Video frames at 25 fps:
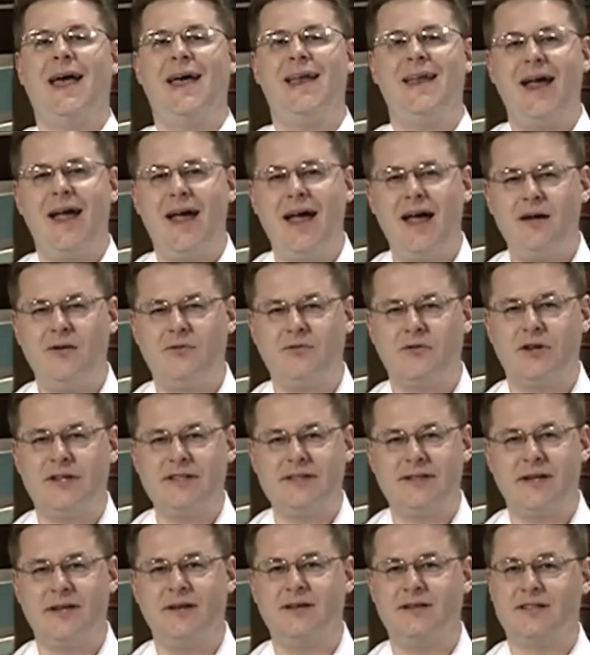And
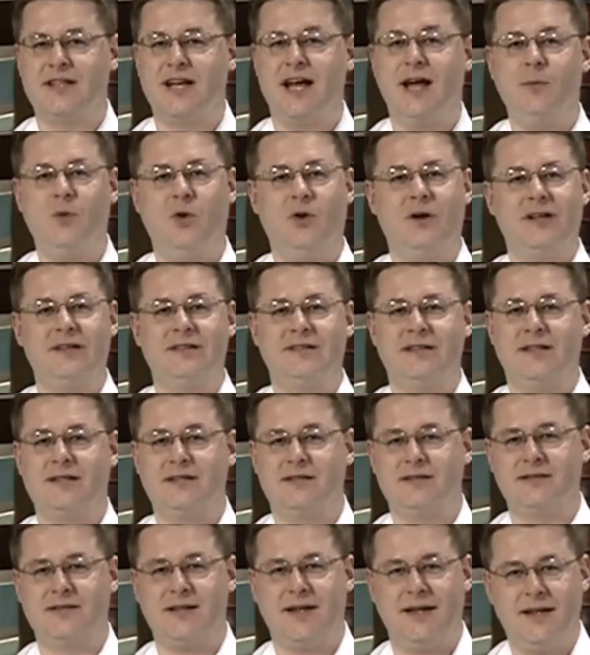every single time,
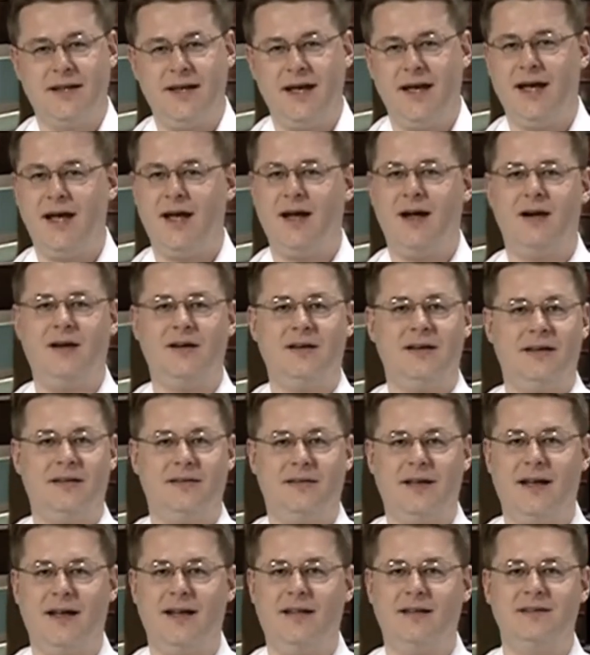organizations like CARE,
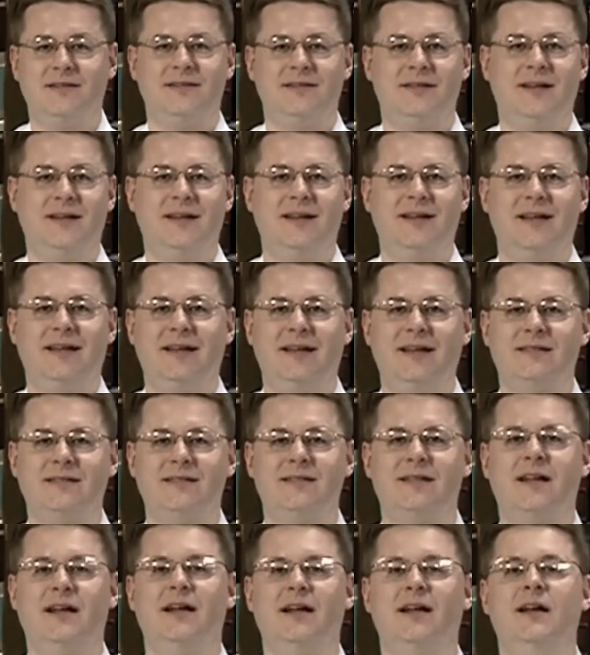Keith Ellison,
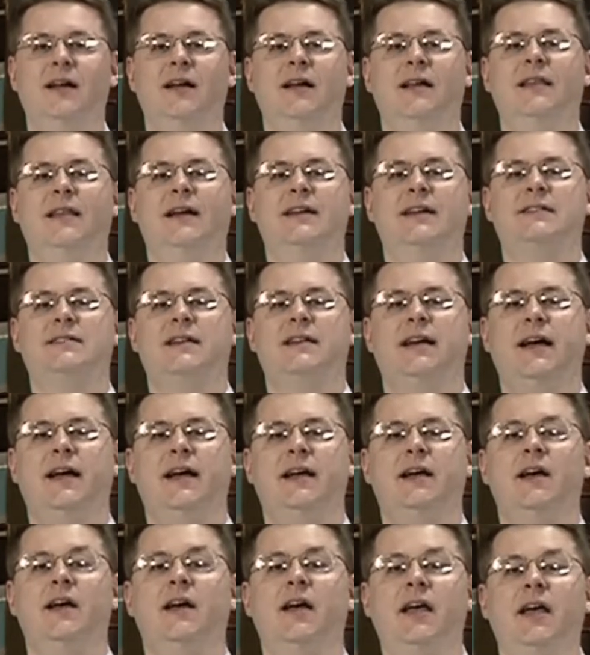ISNA, they
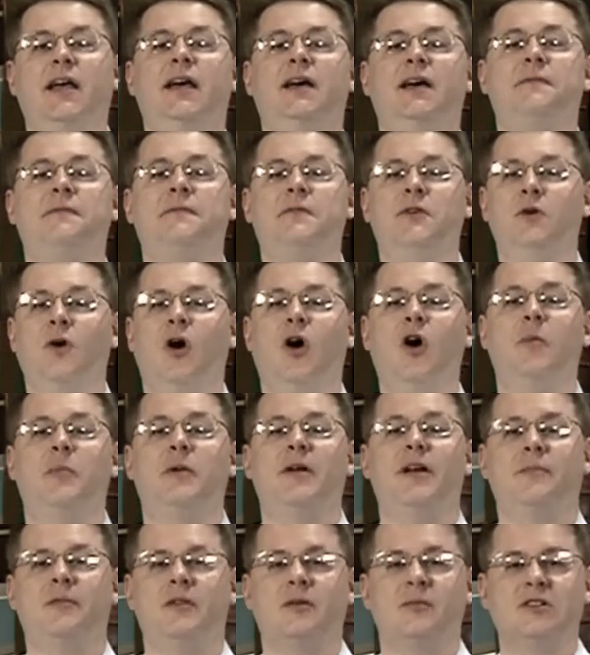say, if you
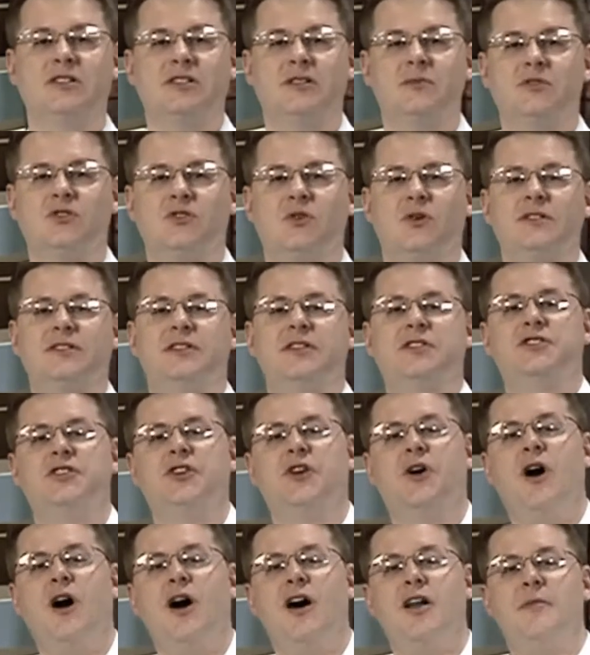open up the Muslim sources,
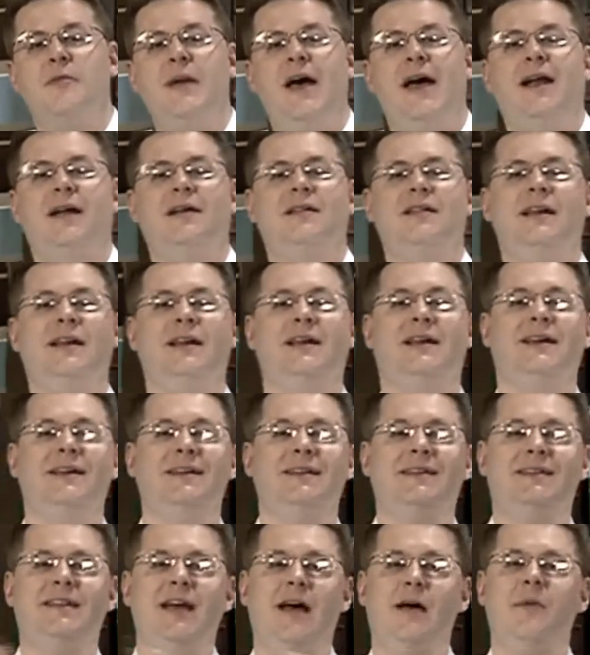you're automatically
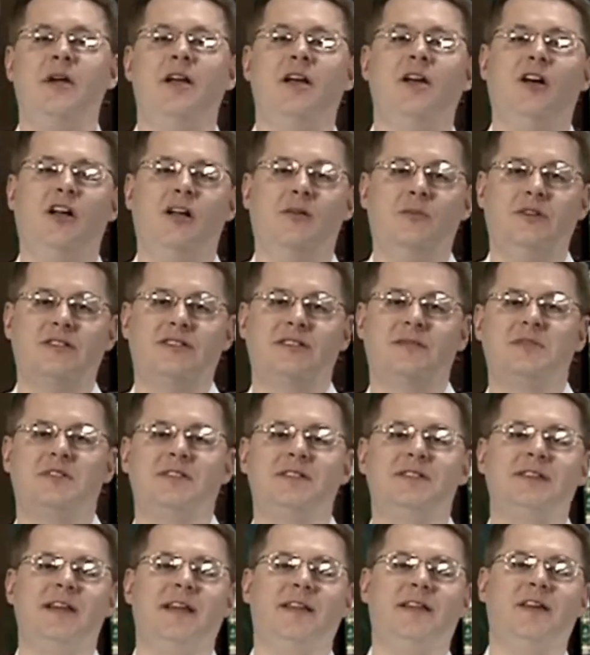condemning all
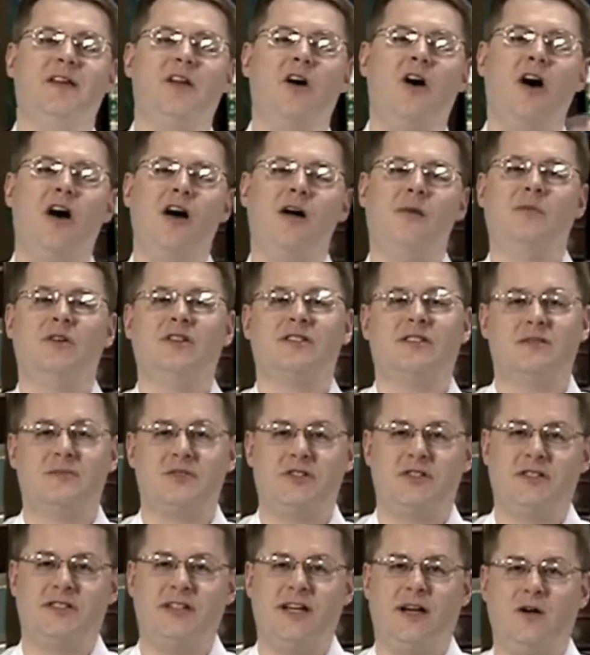Muslims and saying that all
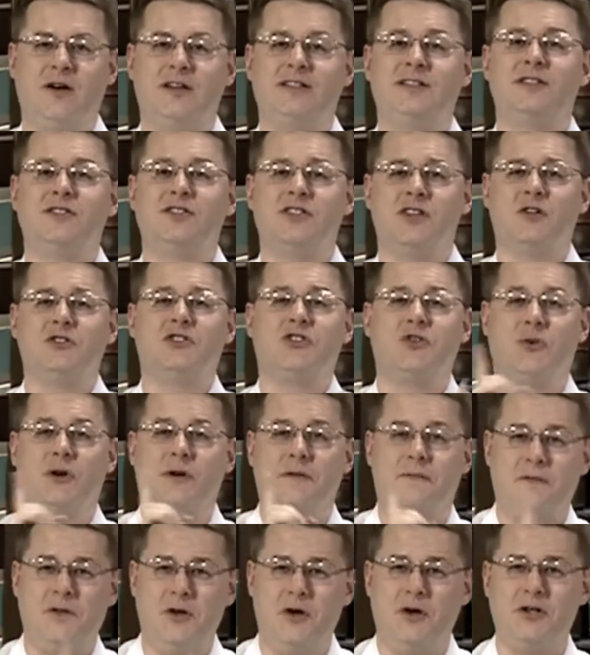Muslims are terrorists. And so to
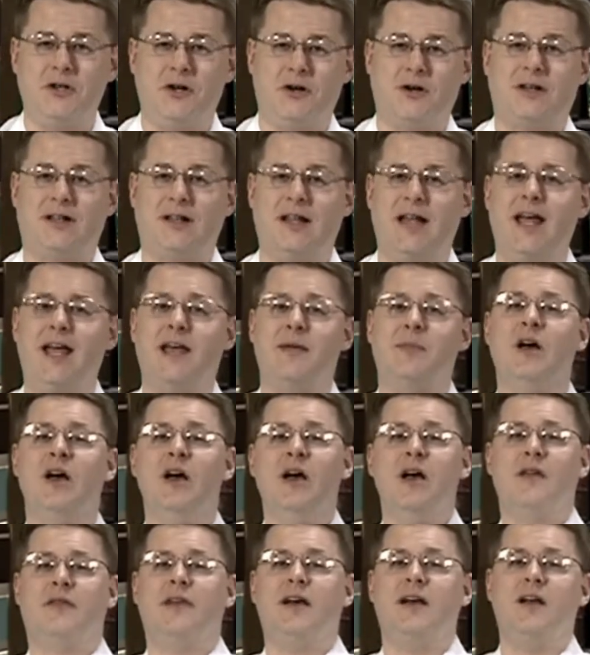refute your claim
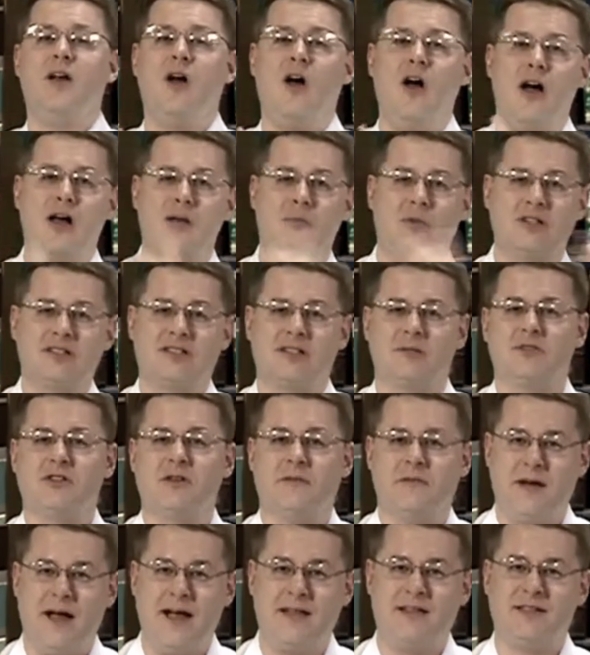that all
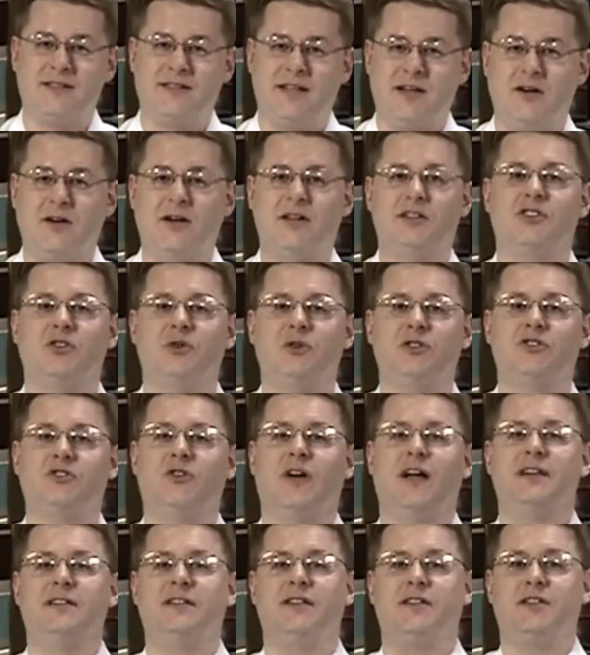Muslims are violent terrorists who are
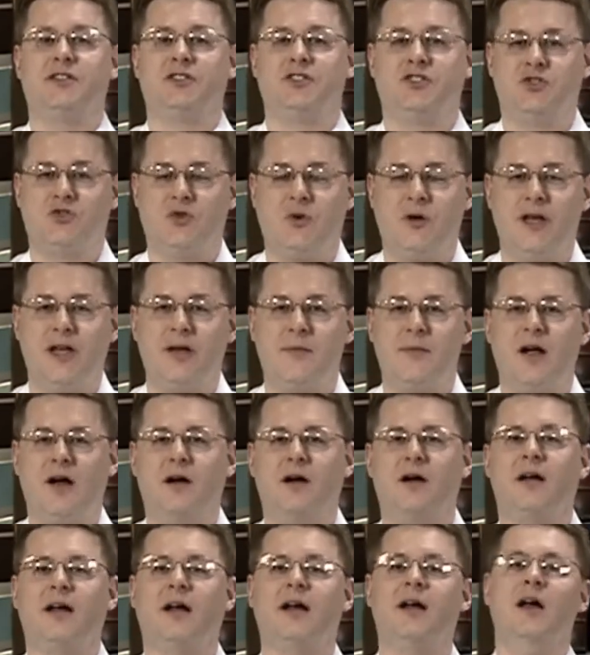trying to destroy
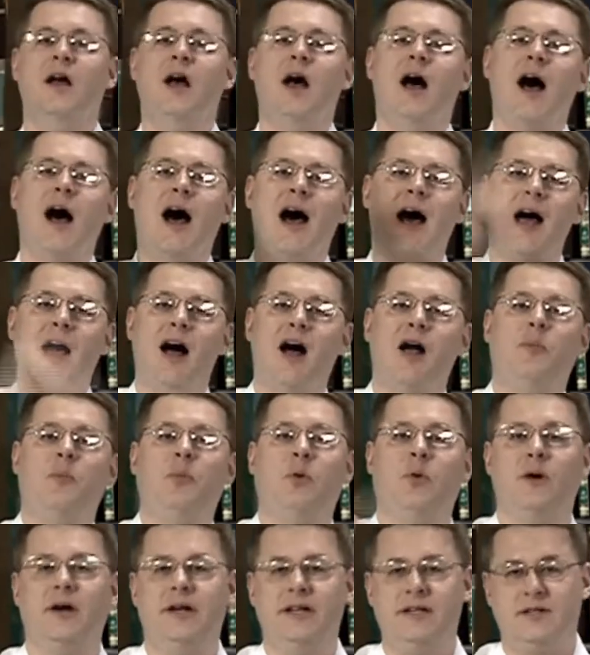America, I'll
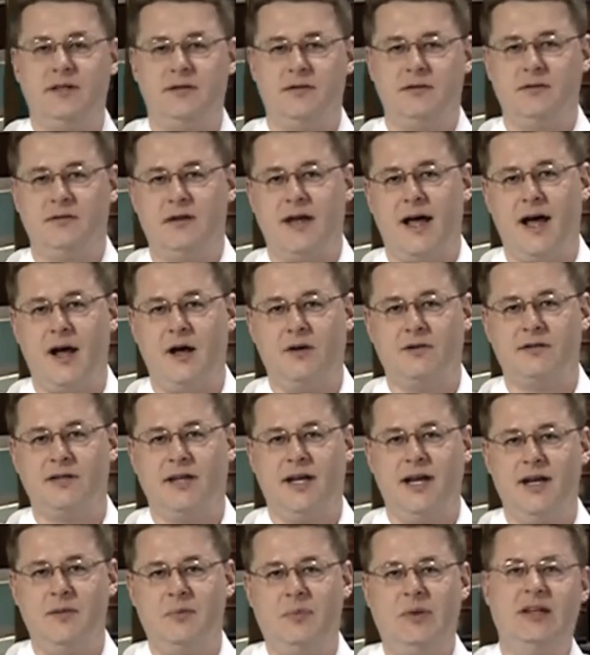point
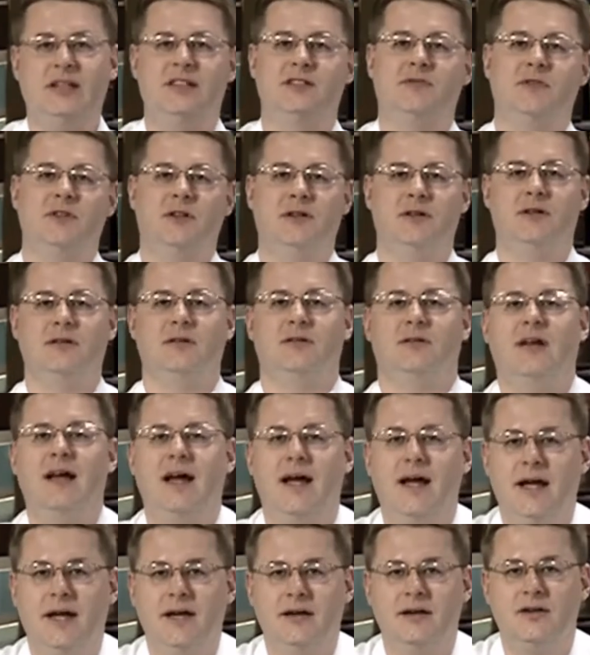out a peaceful,
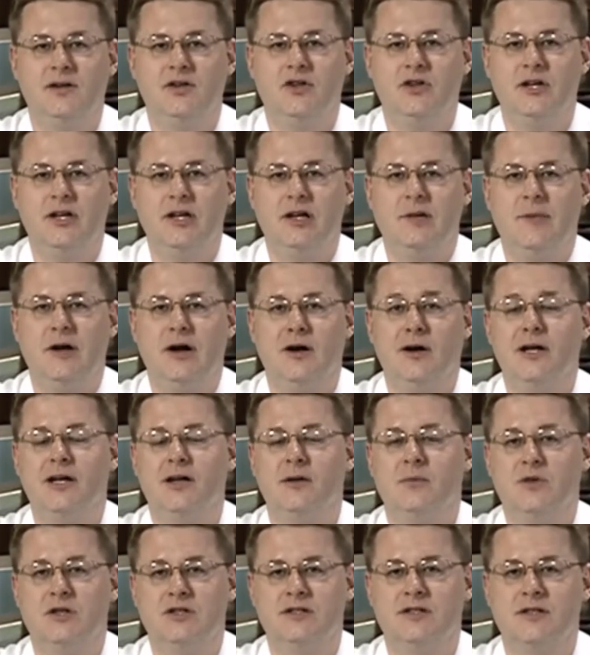kind, good
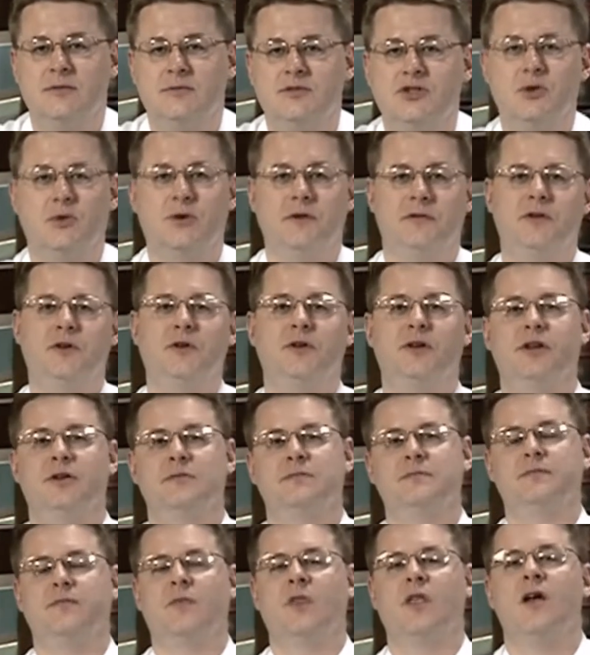American Muslim to refute you.